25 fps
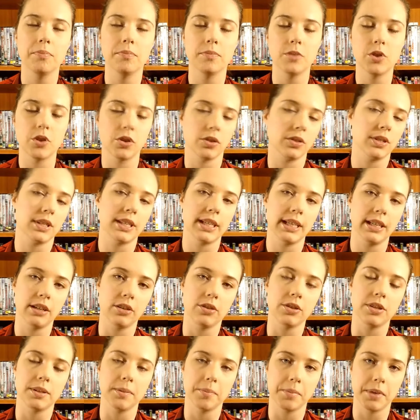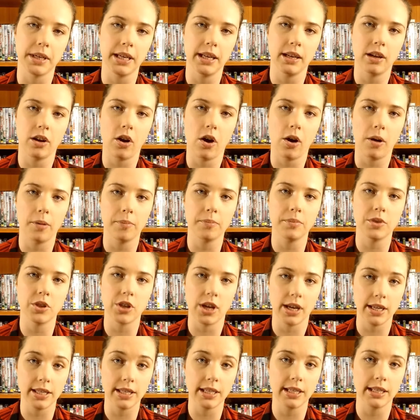John Cena is a beat cop
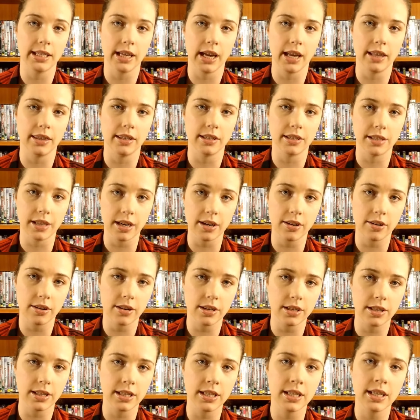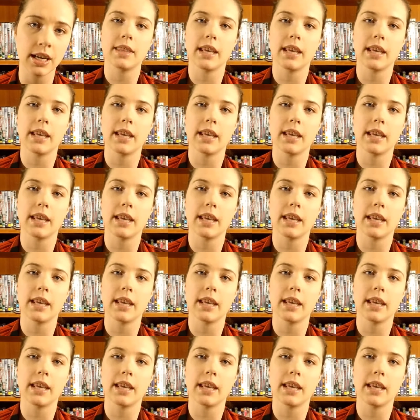chasing down the terrorist,